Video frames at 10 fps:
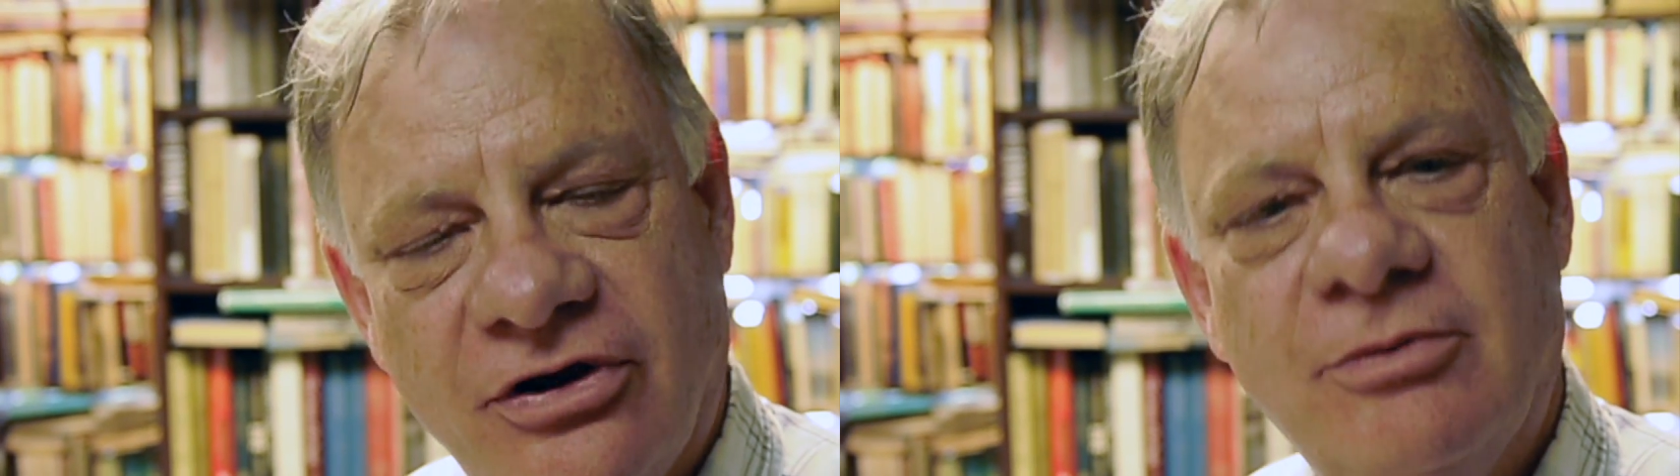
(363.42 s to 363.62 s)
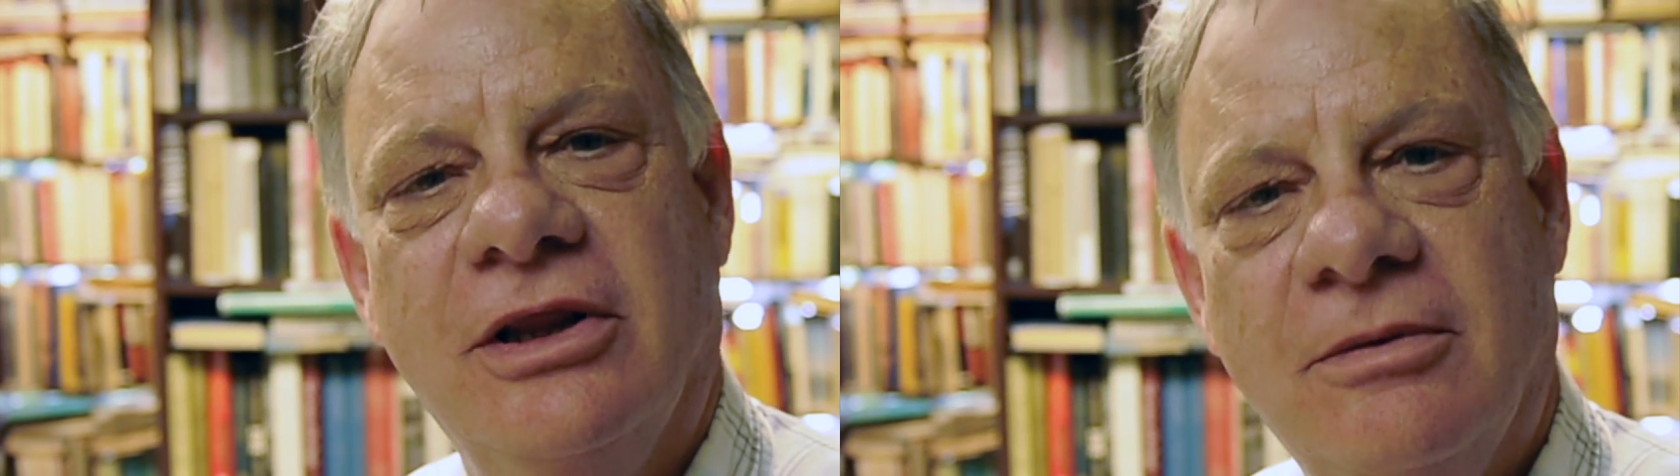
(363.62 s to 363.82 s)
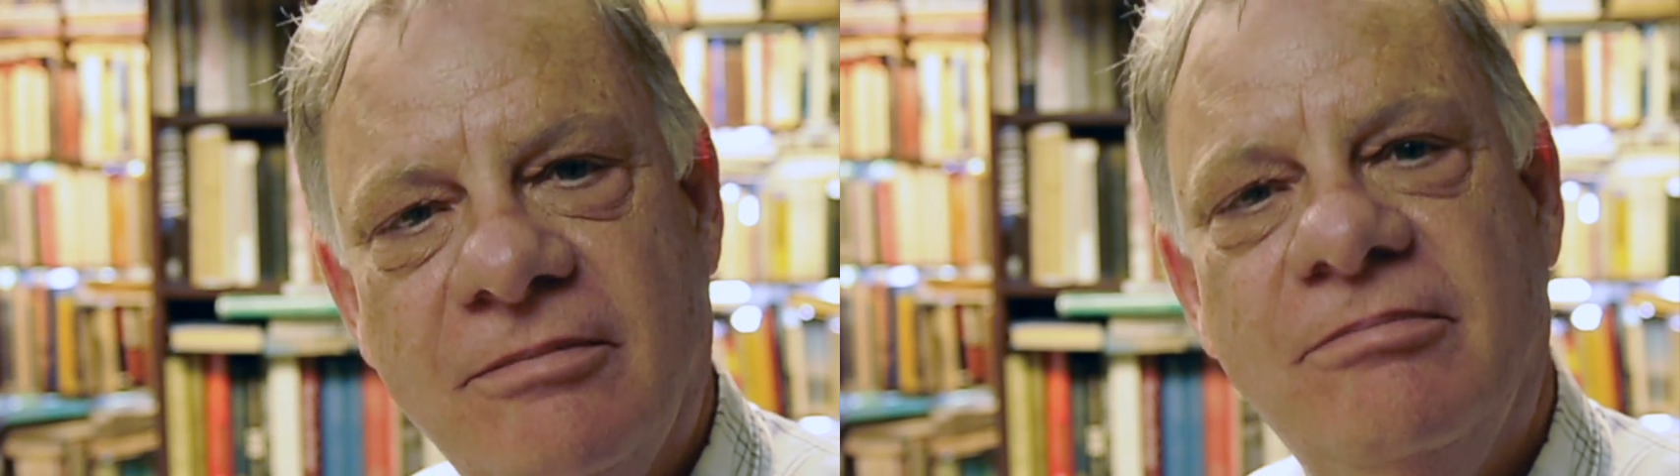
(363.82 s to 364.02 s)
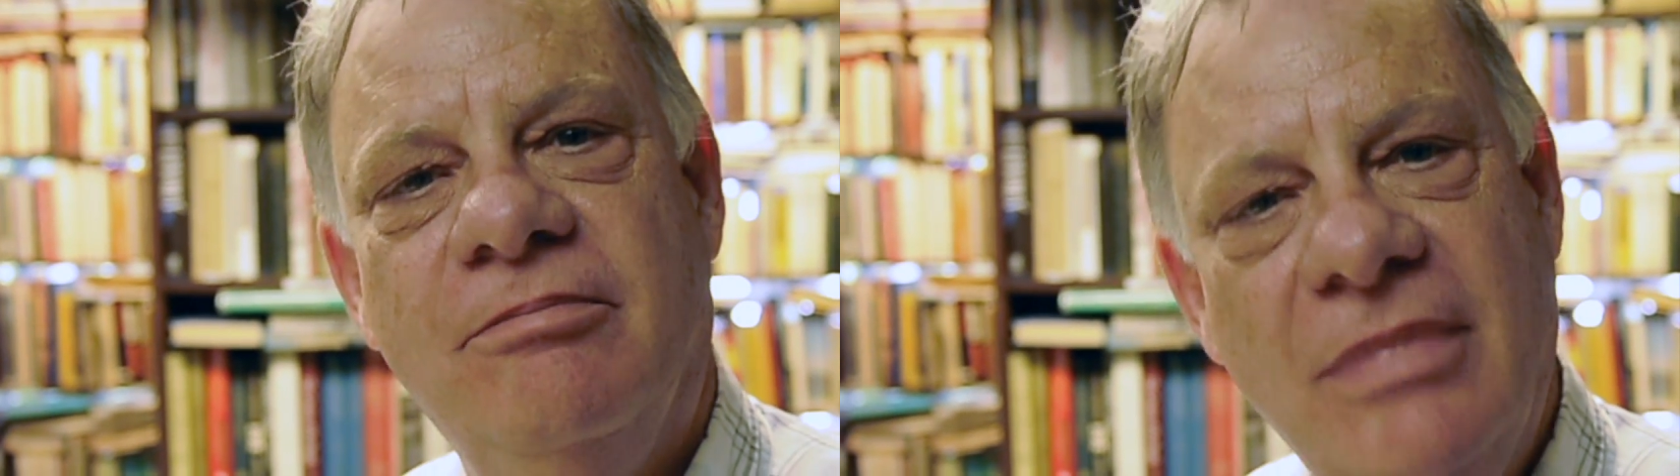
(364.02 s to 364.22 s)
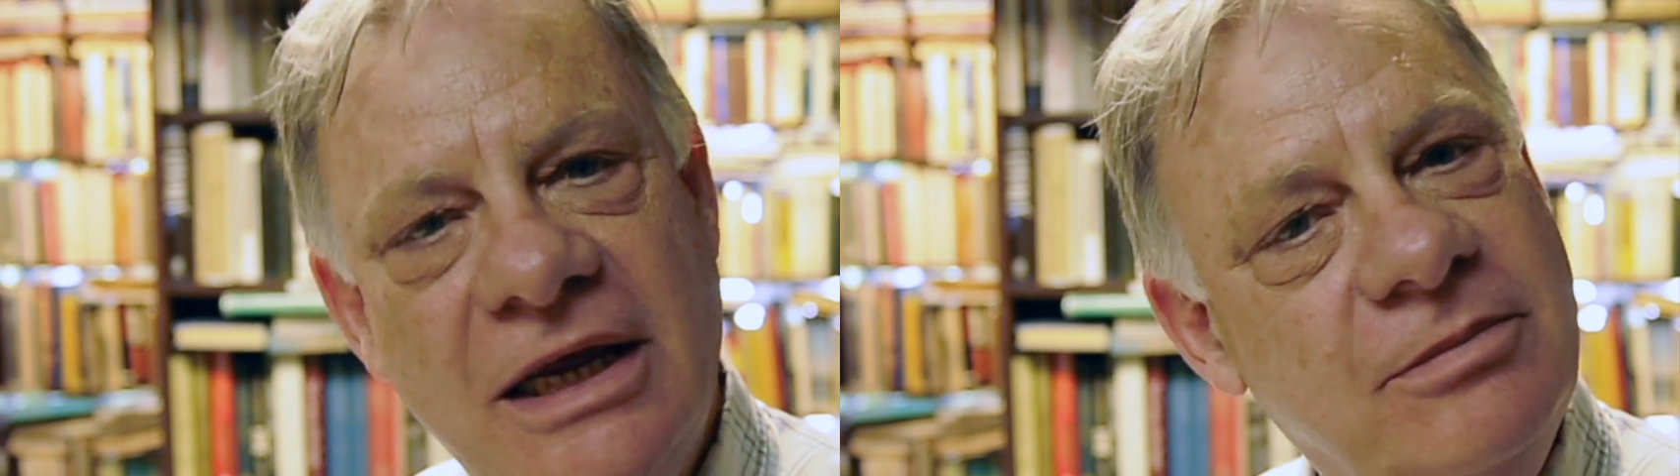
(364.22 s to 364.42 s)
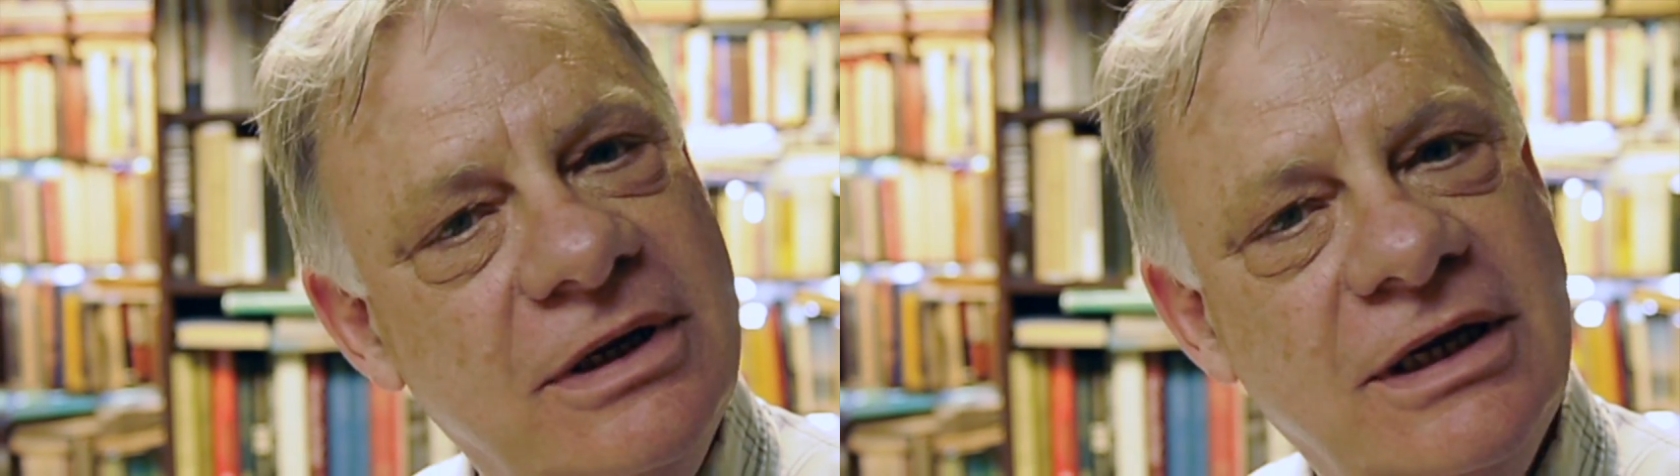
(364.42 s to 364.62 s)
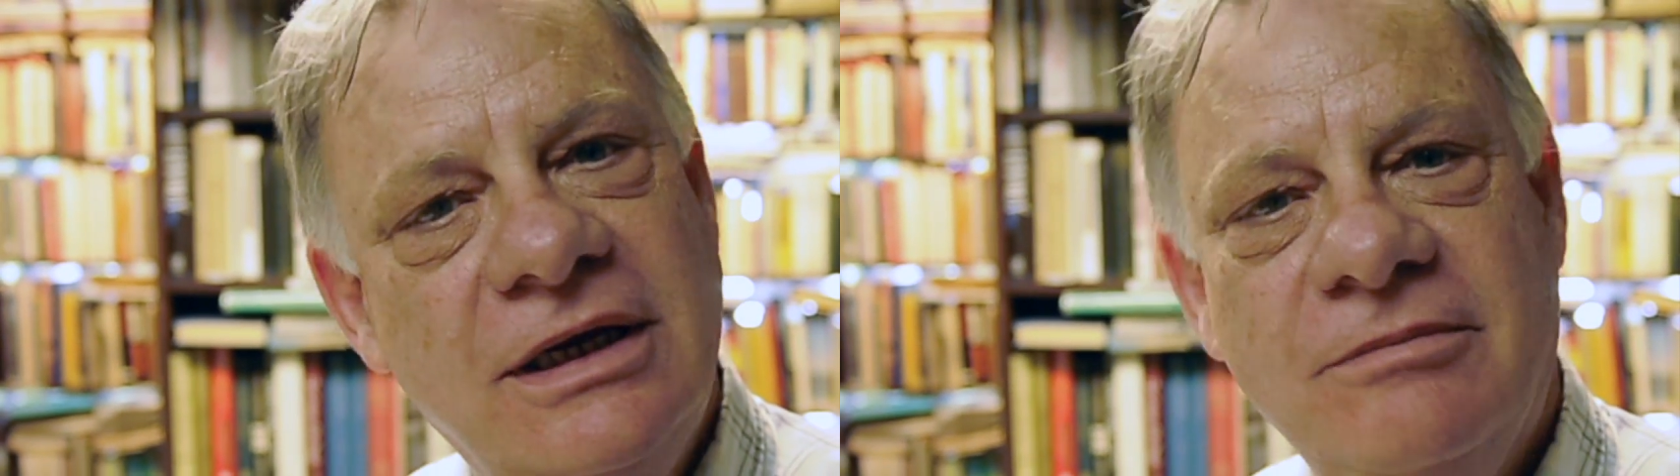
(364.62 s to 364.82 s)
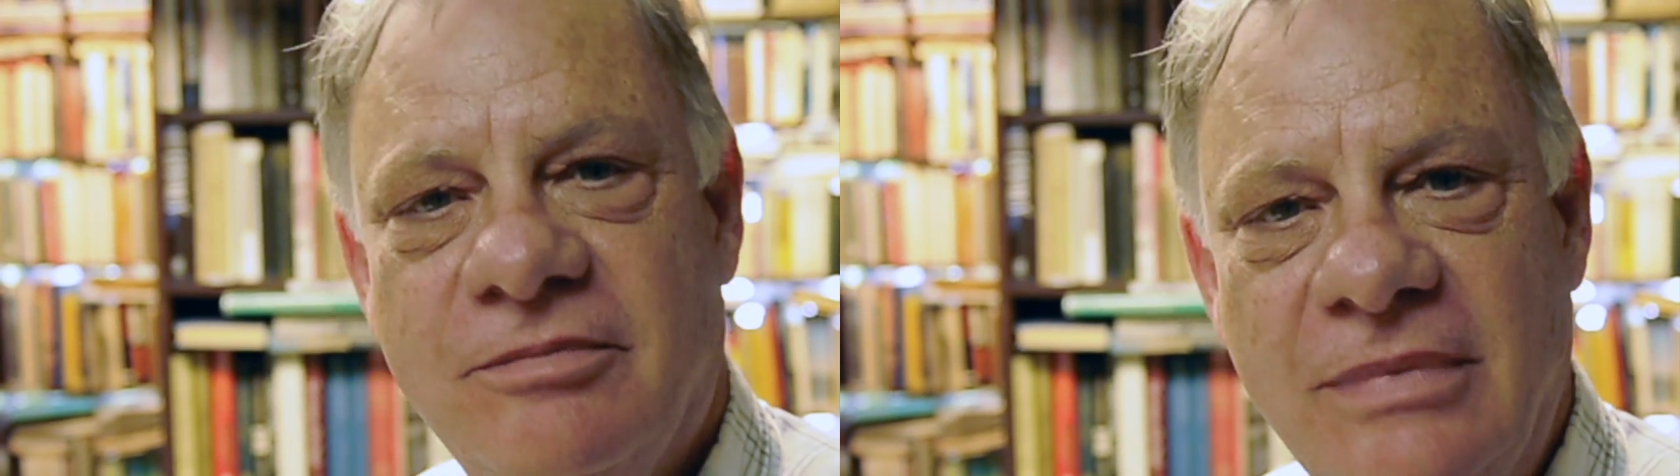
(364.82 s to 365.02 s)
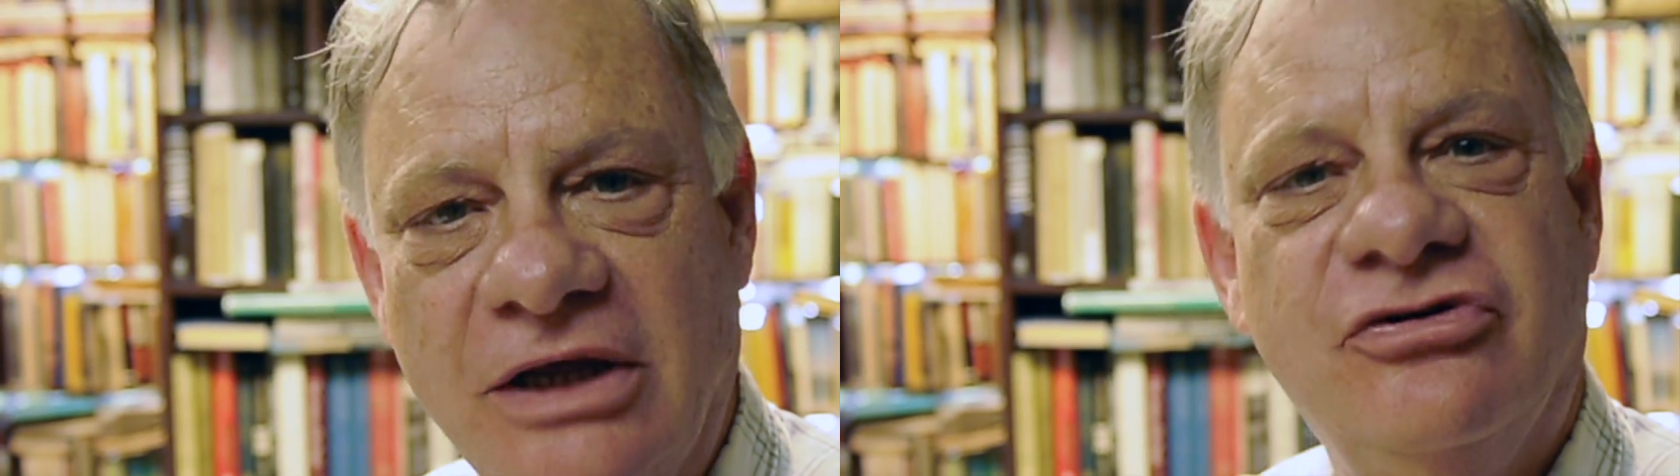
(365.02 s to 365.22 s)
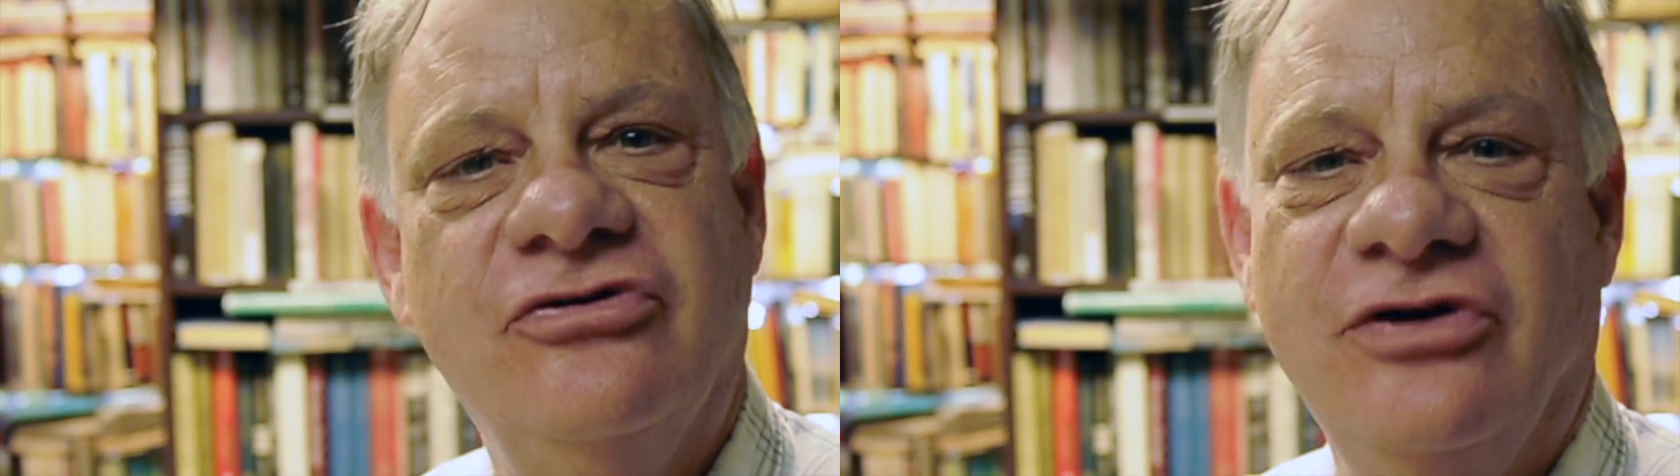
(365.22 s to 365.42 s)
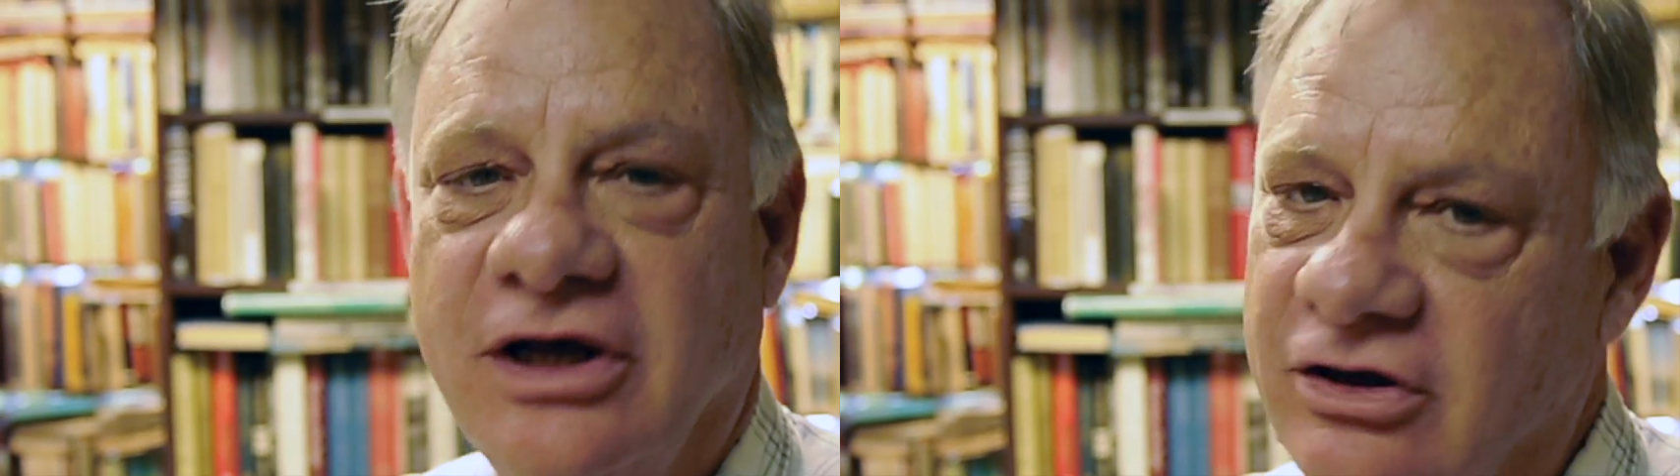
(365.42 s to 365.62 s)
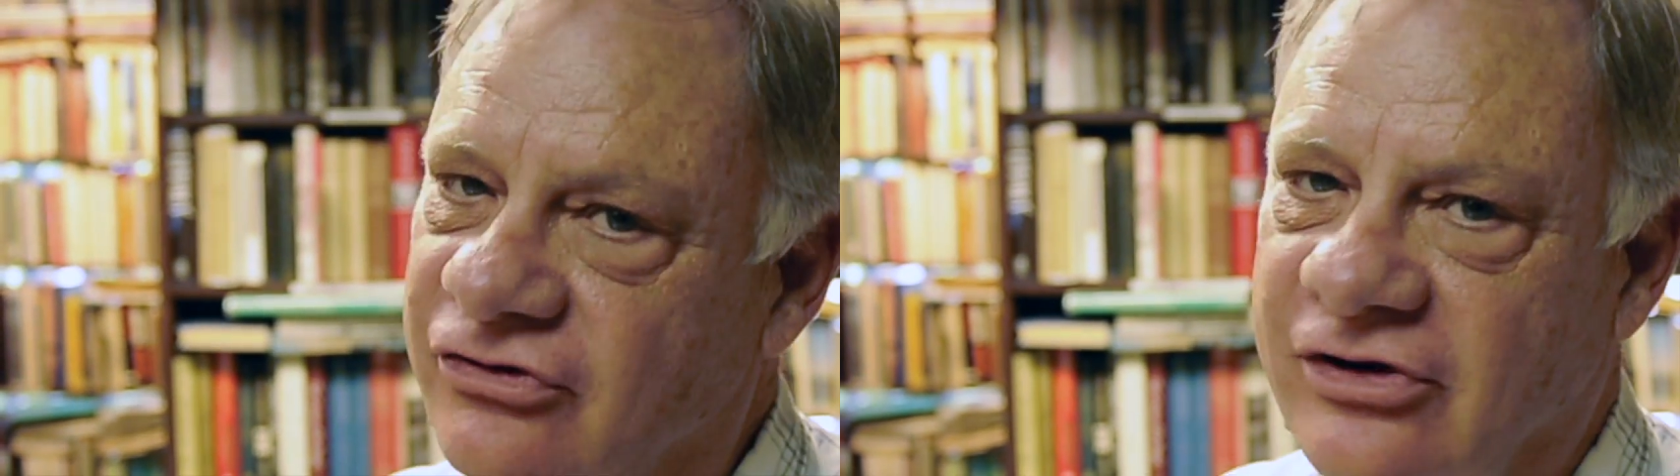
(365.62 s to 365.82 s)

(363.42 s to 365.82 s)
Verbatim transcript: Some of them may be interesting,